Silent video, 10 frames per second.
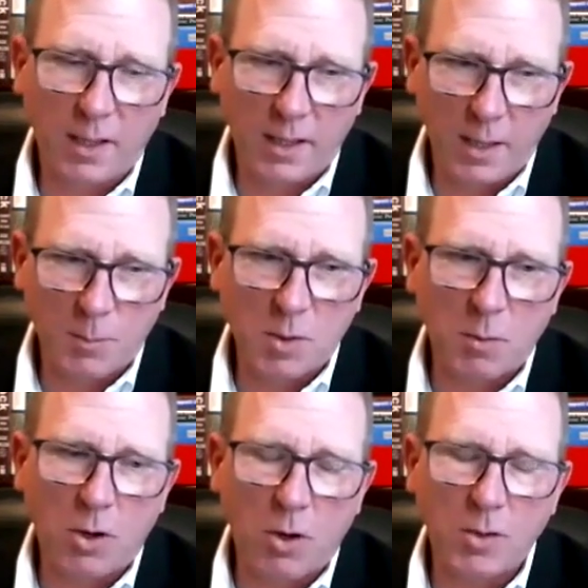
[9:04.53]
clean up some
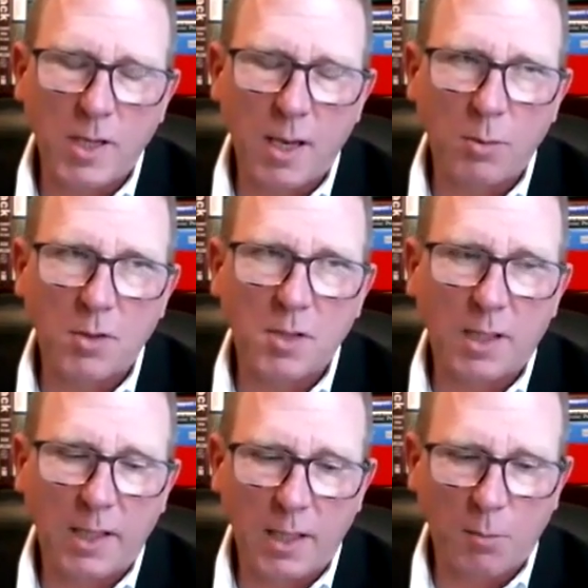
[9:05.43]
code tables,
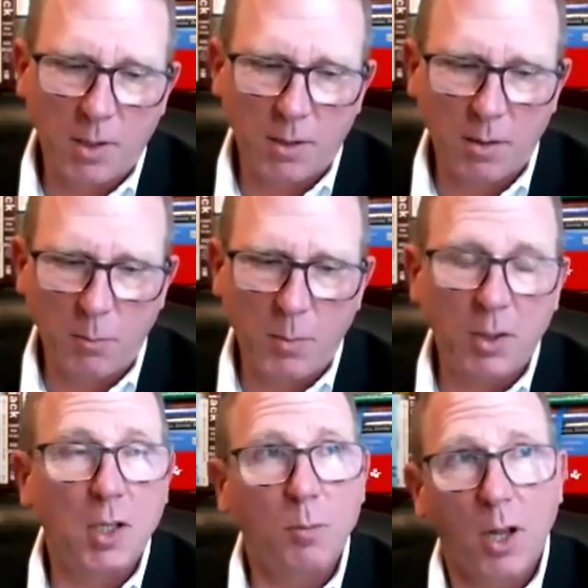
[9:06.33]
clean up the
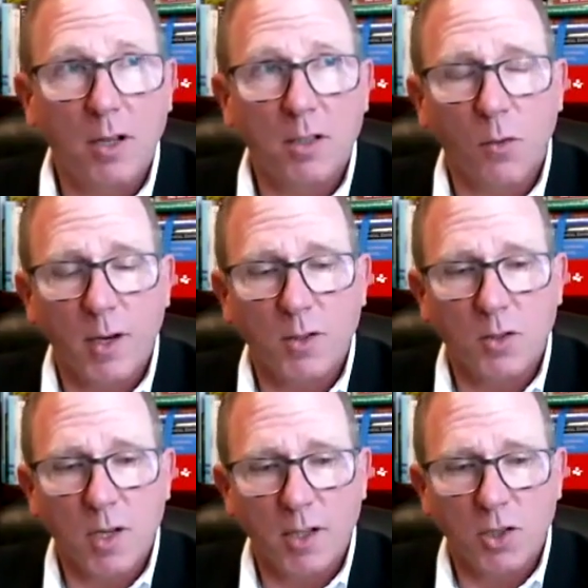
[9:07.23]
building blocks of
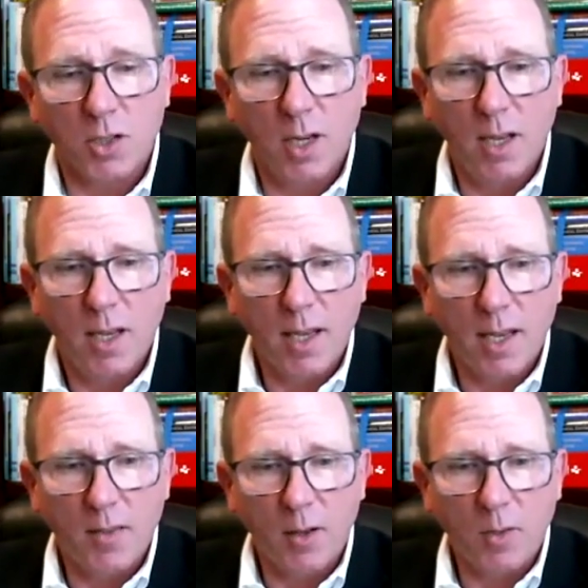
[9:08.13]
Razor's Edge.
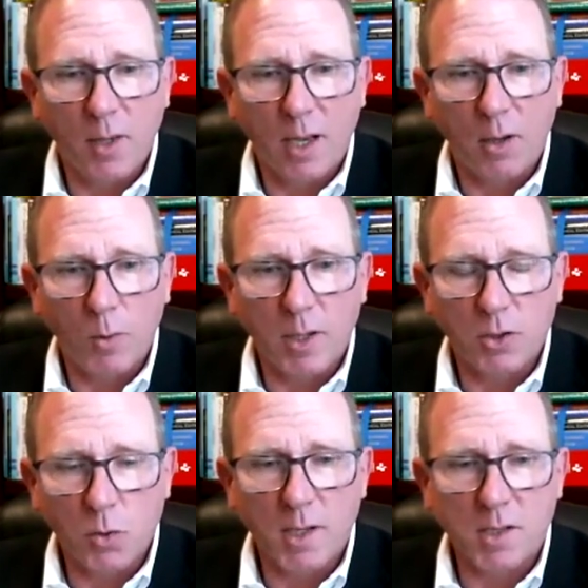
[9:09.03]
And then we
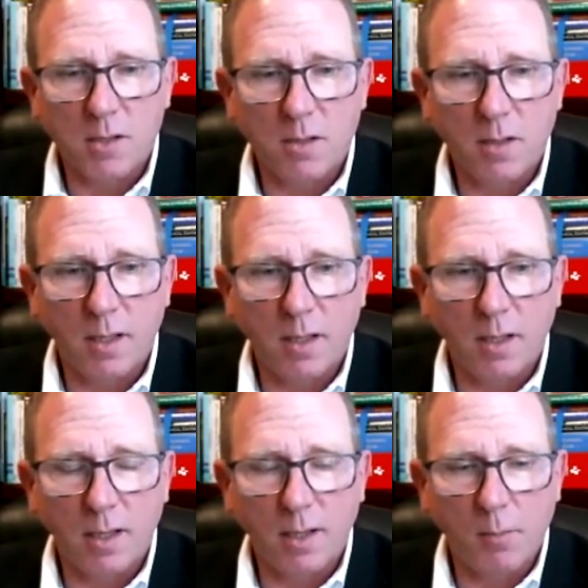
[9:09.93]
address
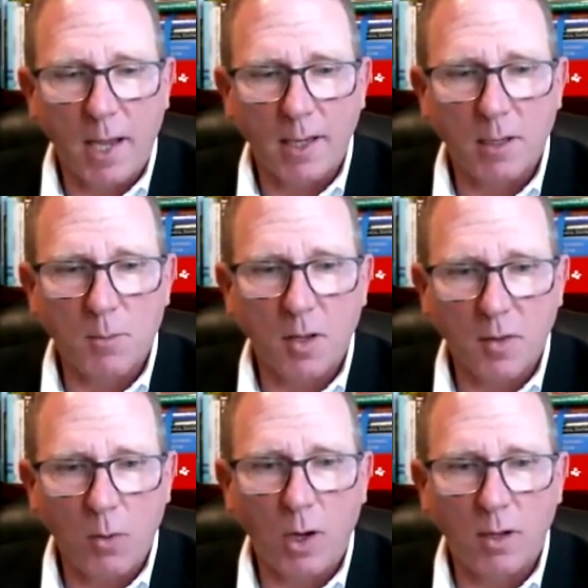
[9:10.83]
the items that
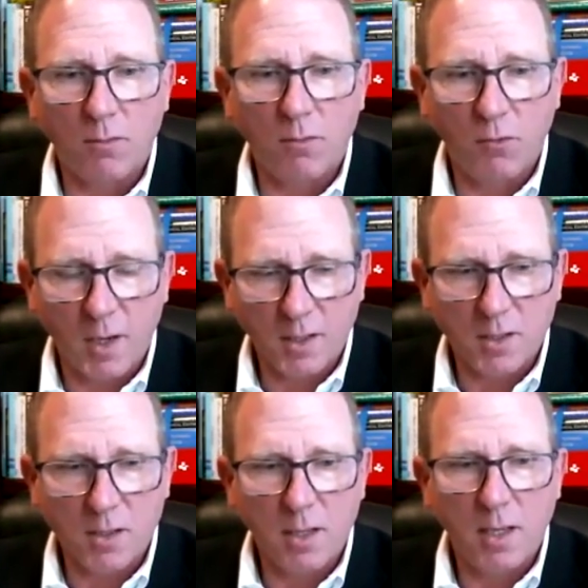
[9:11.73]
they want
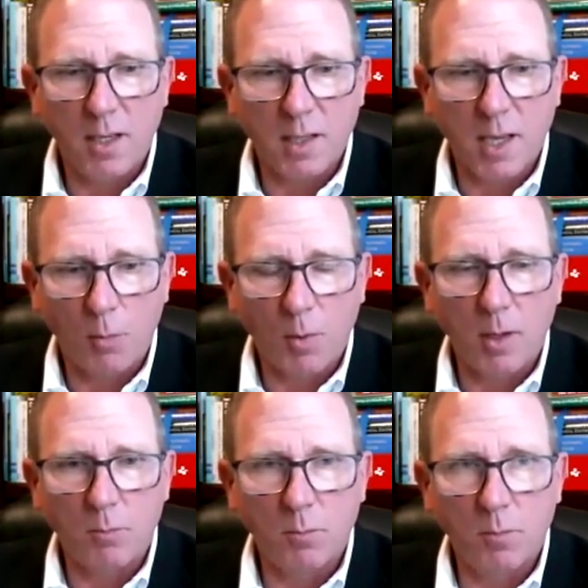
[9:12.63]
fixed and to help
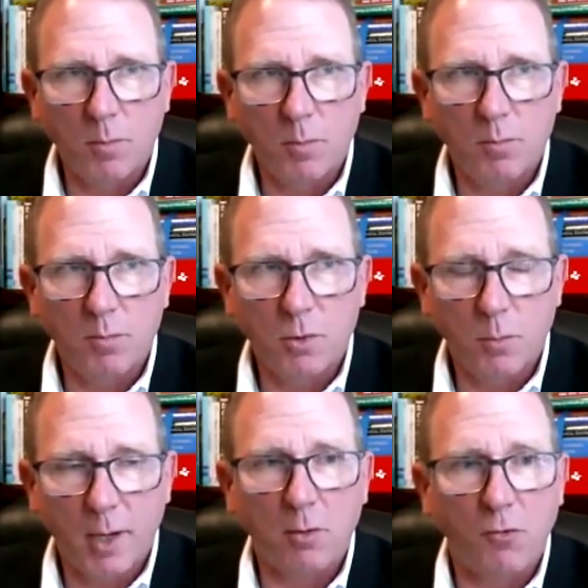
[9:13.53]
them
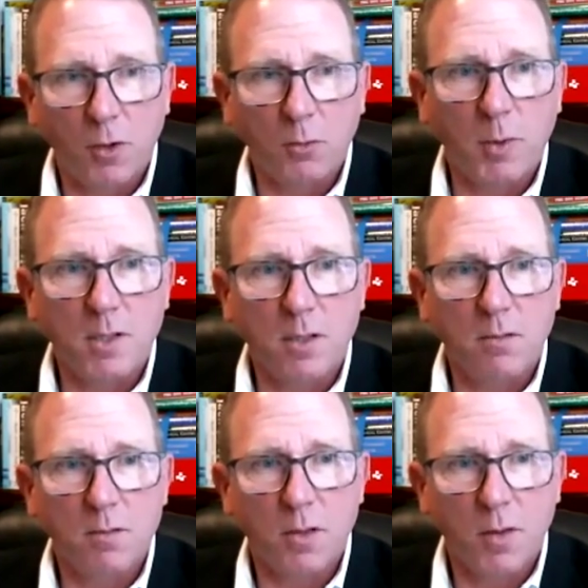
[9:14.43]
do better at
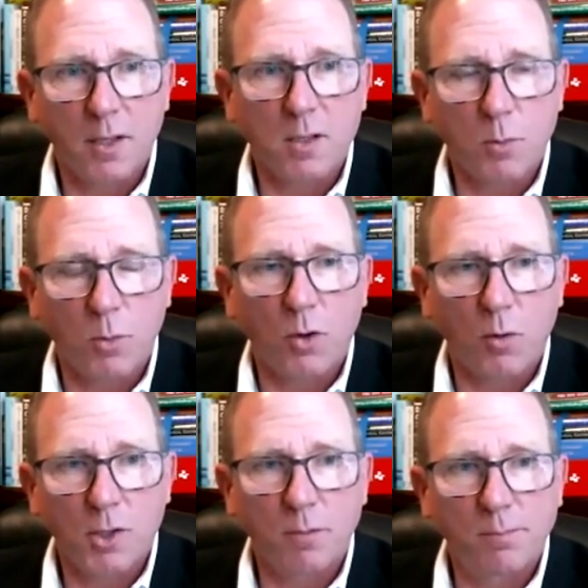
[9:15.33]
fundraising so they can support their
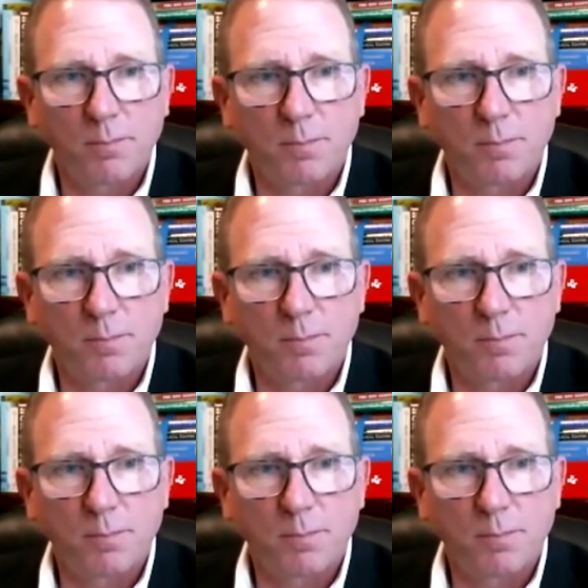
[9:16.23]
mission.